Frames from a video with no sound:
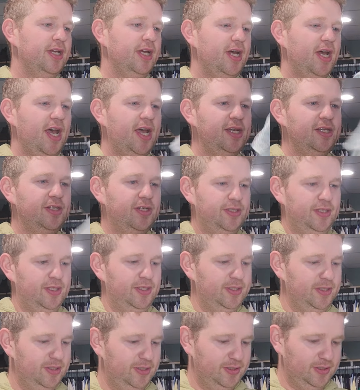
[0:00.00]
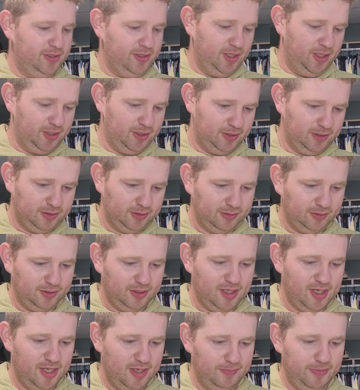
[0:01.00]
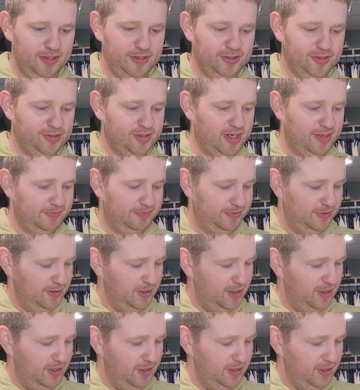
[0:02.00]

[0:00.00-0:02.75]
guy, just this kind of pinstripe